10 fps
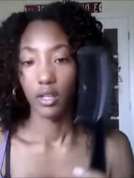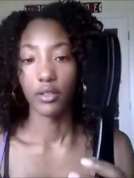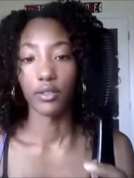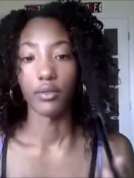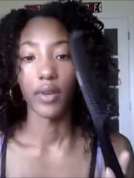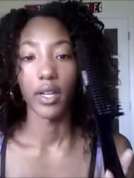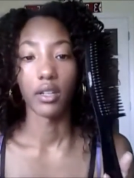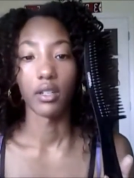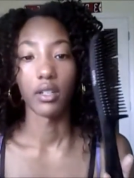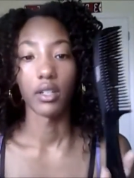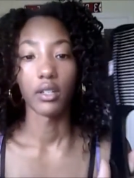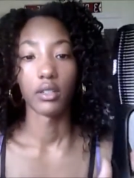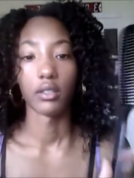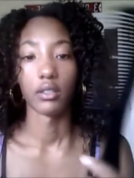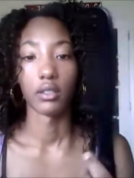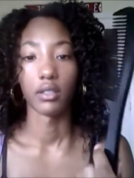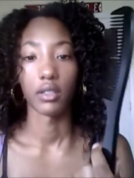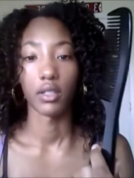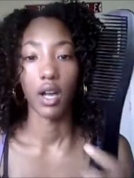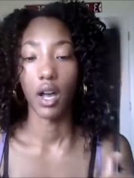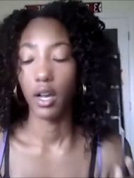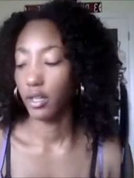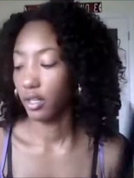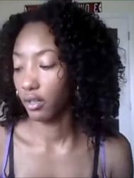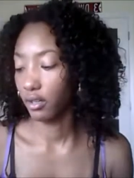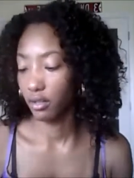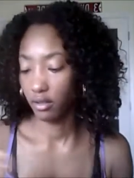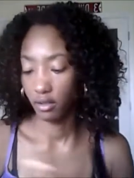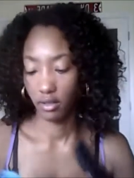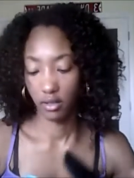Here's a regular Conair